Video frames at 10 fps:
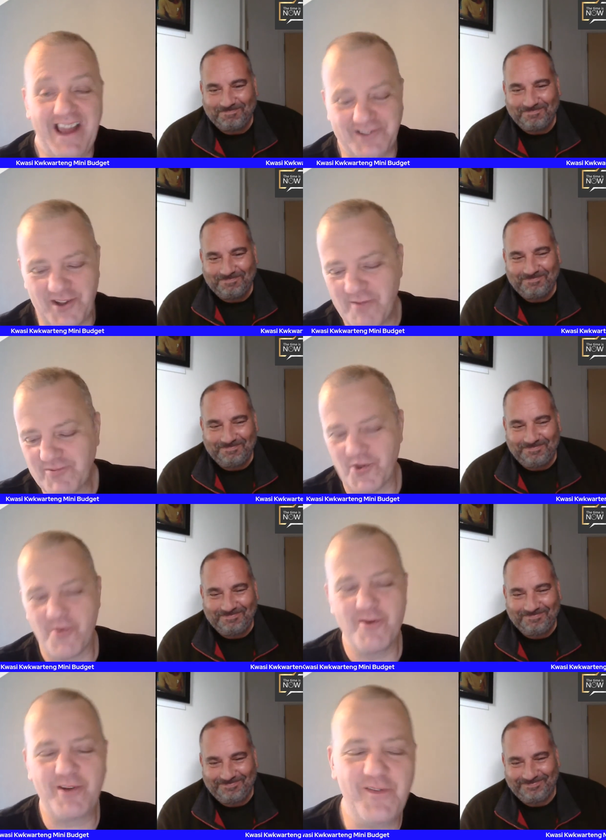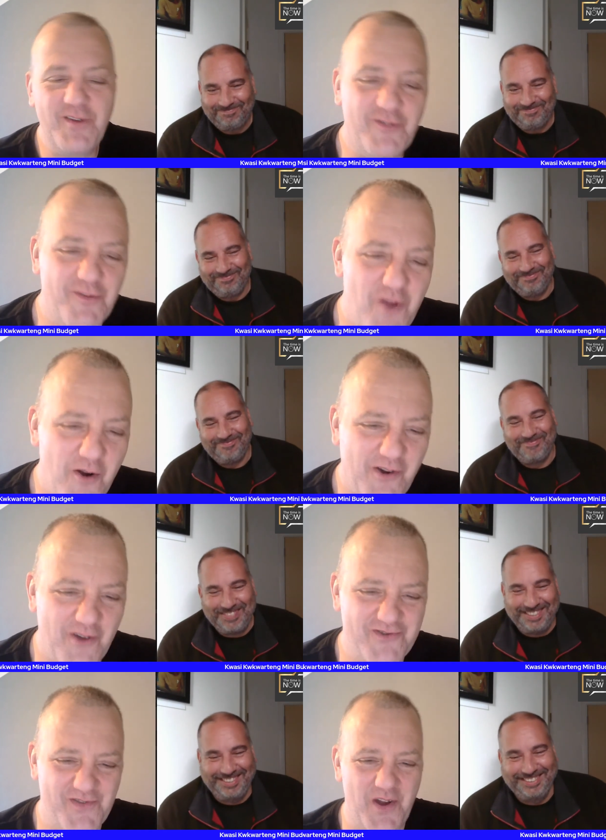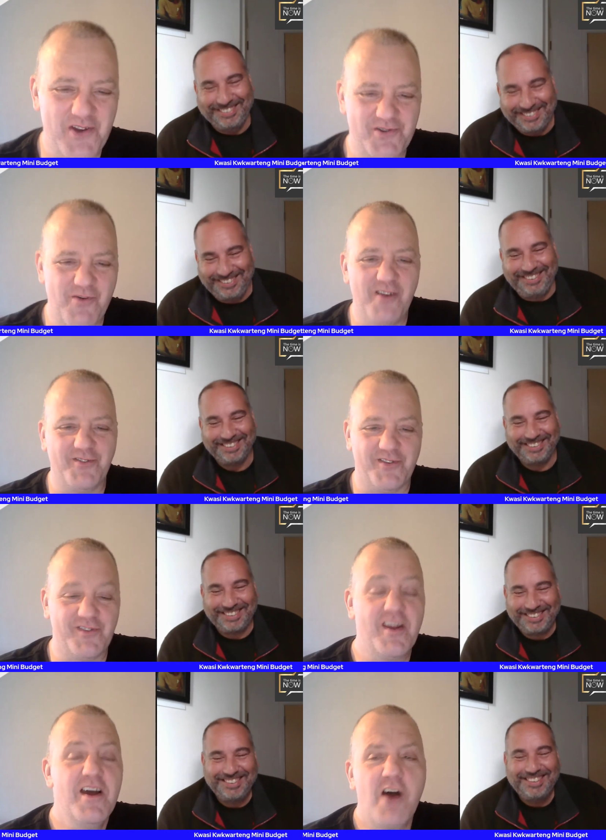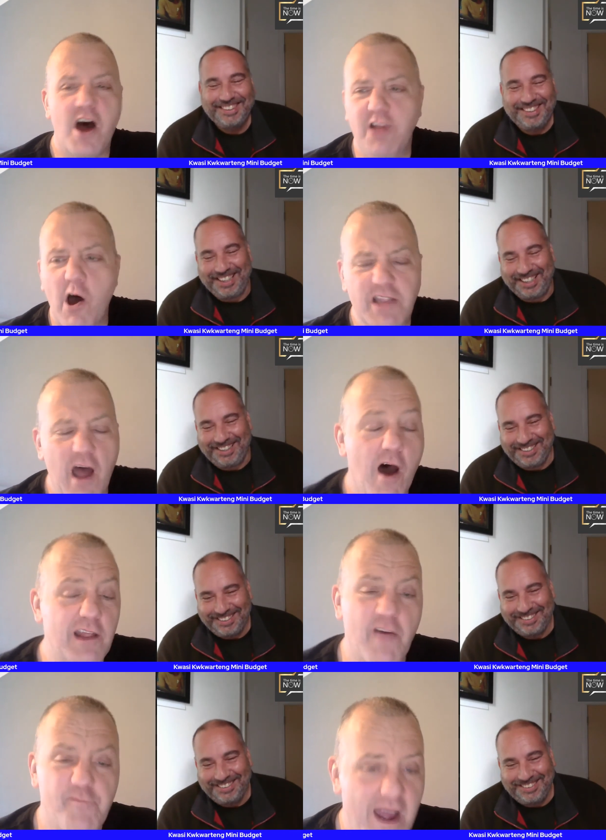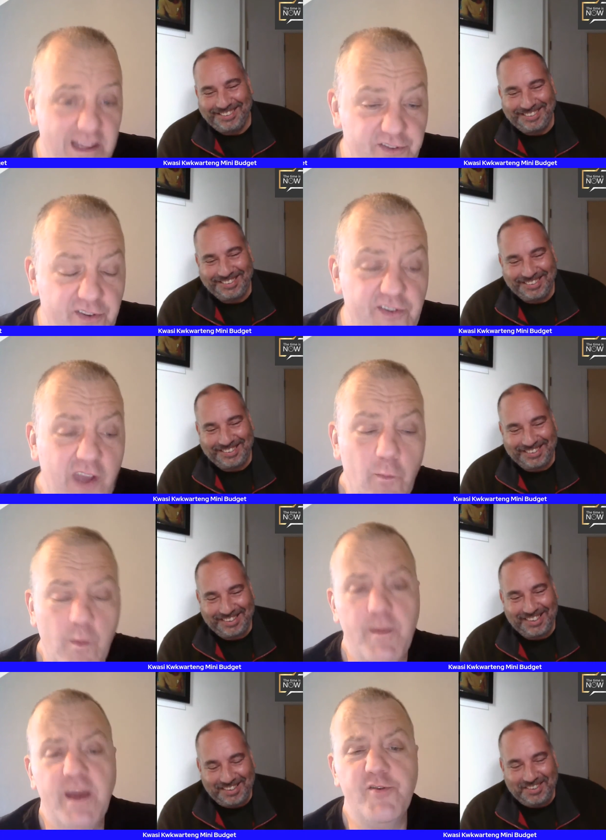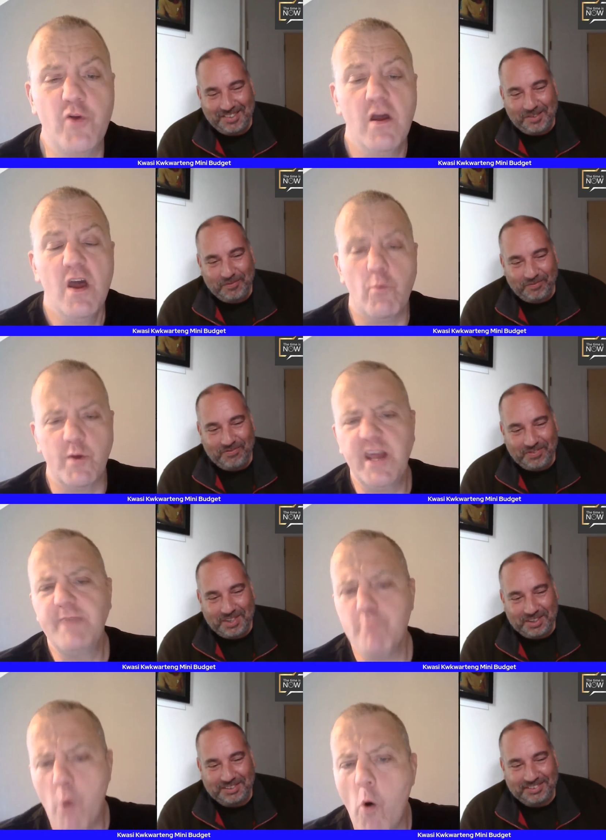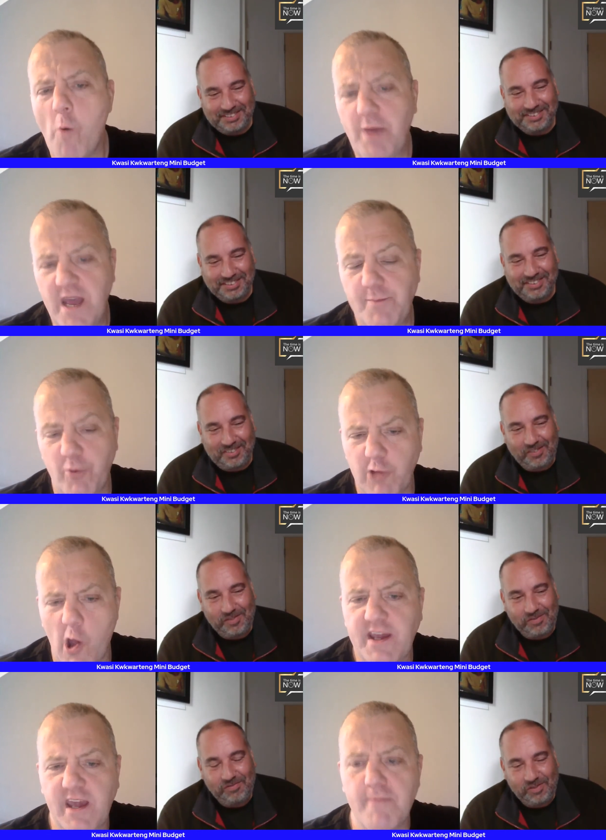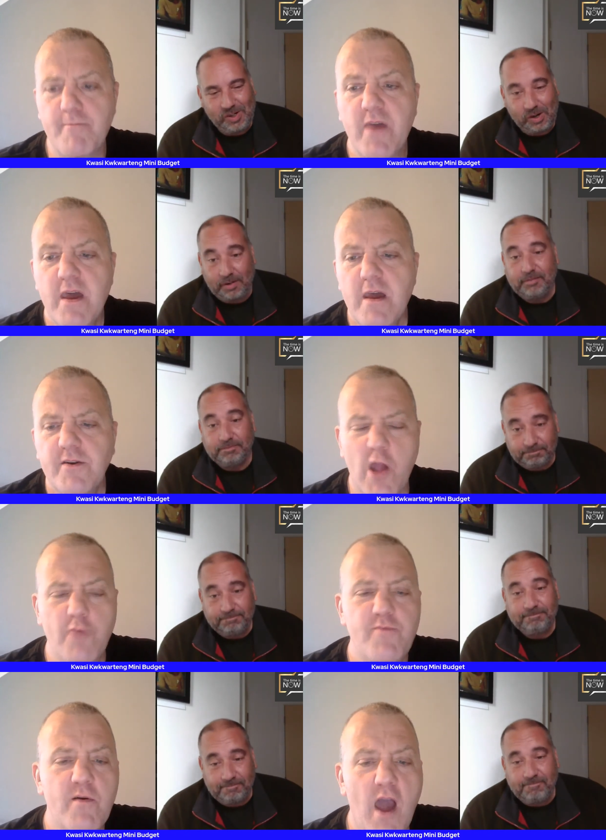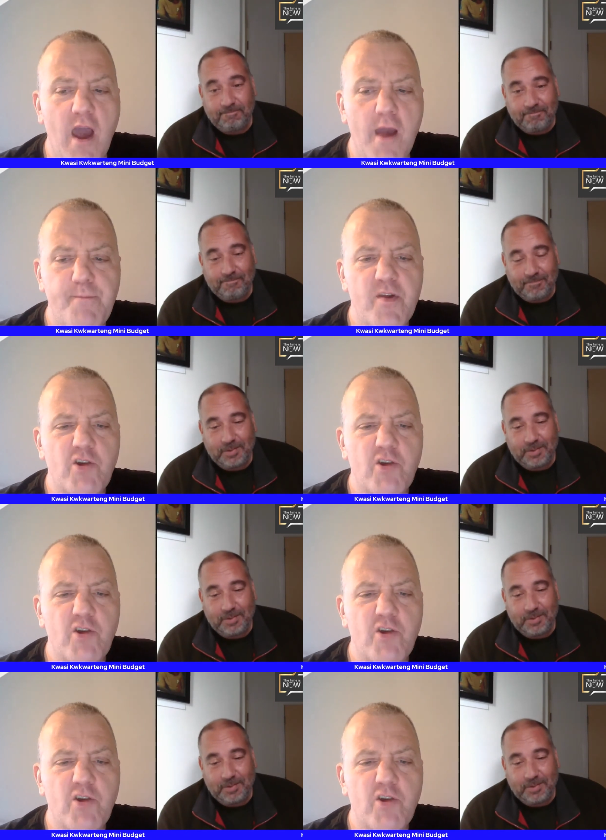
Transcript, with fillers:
Speaker 1: yes, and I'm sure he'll give you some non-controversial answers. I, I, lo I love Matt Le Tissier. We need we need more people like him. You know, uh,